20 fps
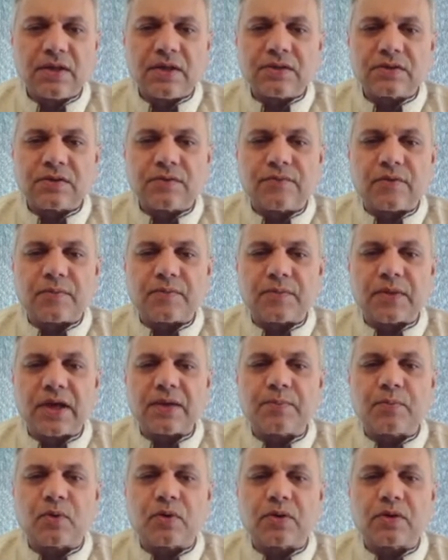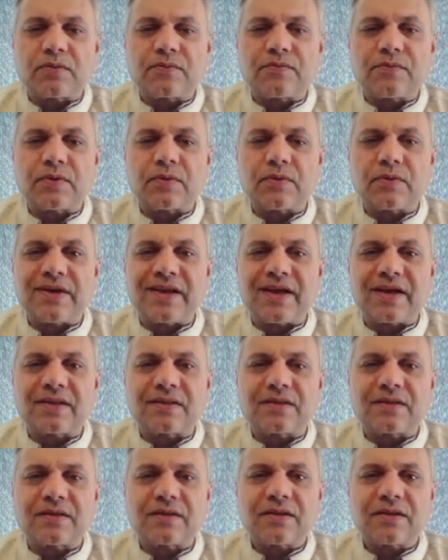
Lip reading: So from that point of view, death